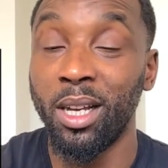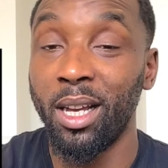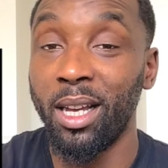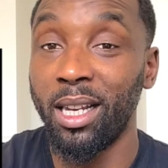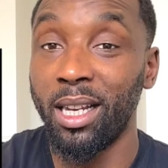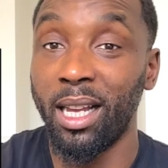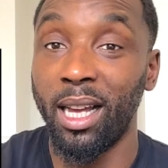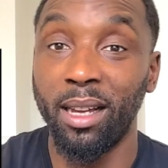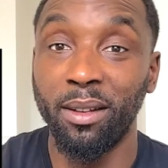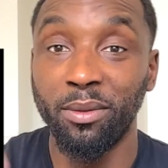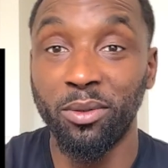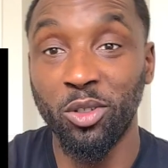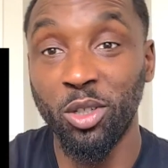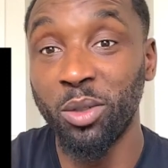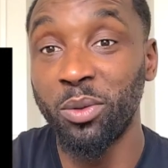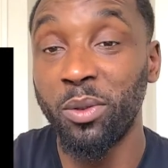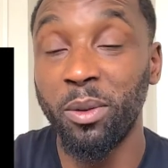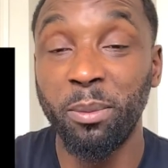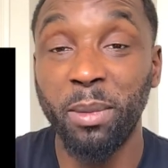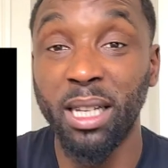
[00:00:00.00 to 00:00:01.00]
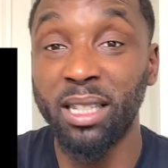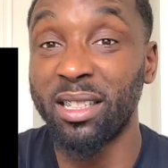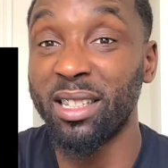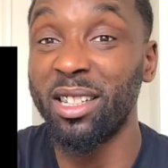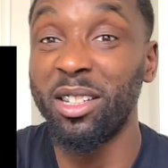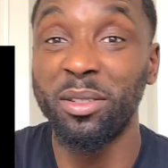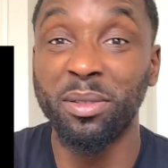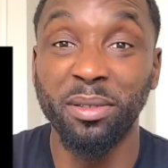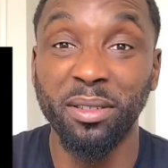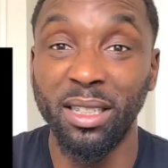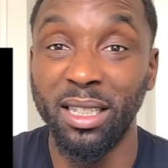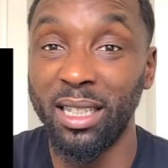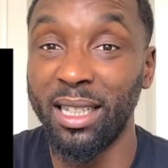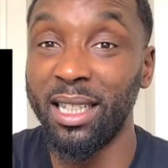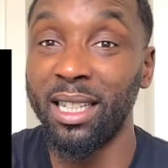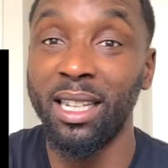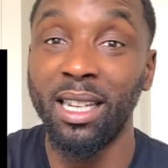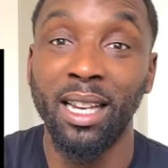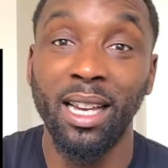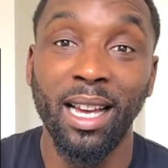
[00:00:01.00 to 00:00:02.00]
like, just for myself
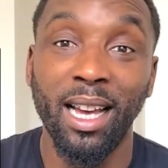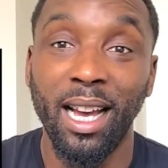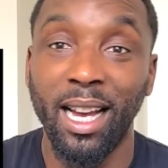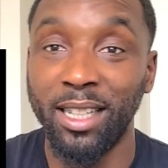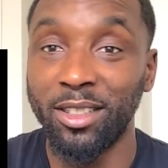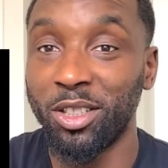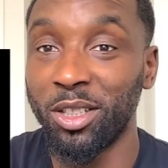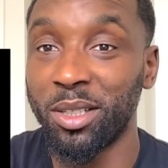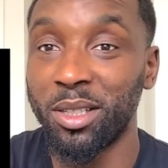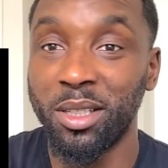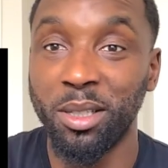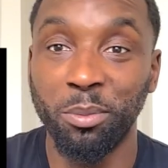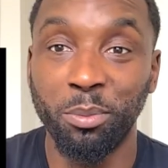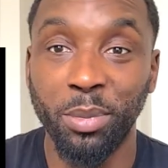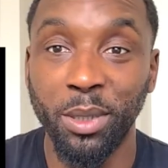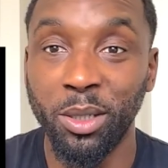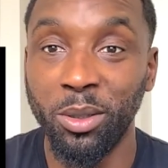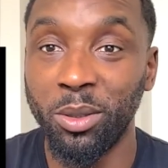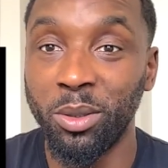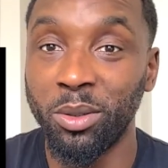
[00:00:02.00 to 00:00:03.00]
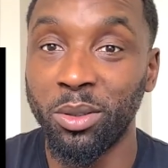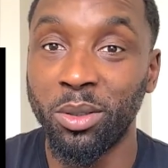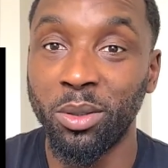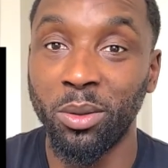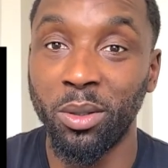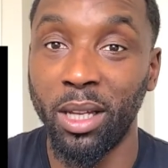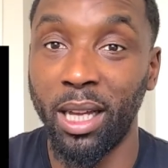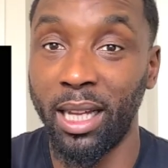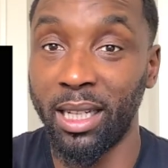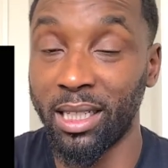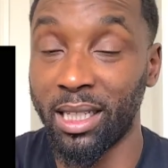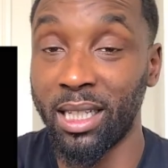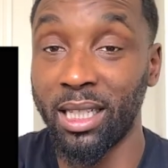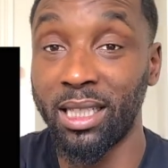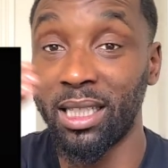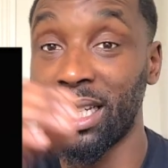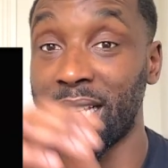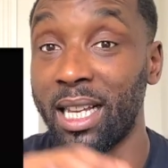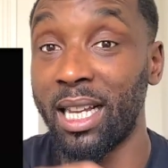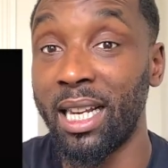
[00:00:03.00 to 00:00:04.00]
really, and just to build and to
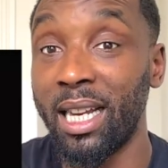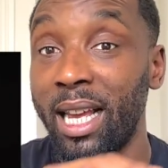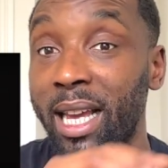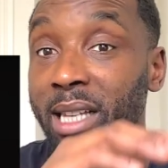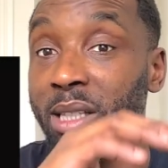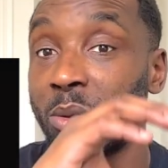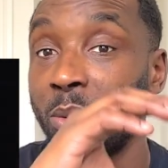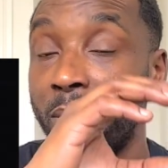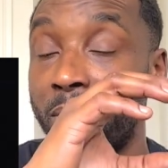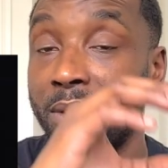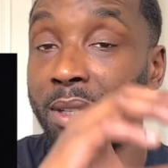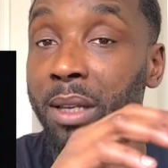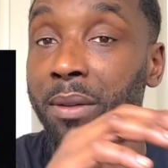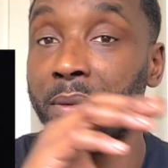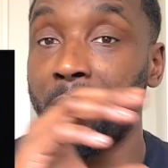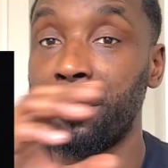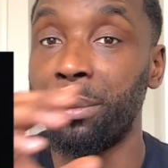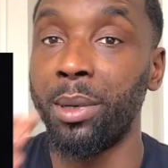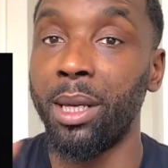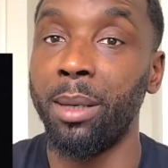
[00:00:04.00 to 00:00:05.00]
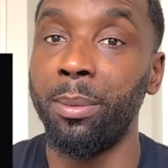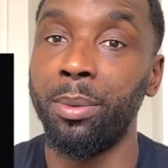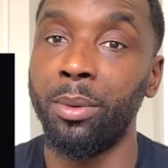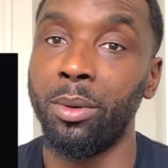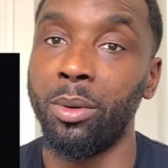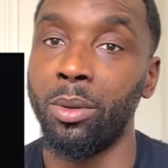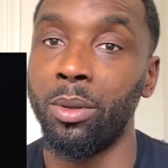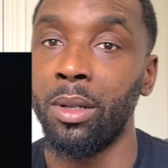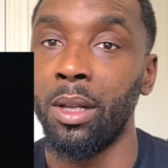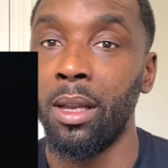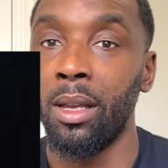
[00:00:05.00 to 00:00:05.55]
connect with different people.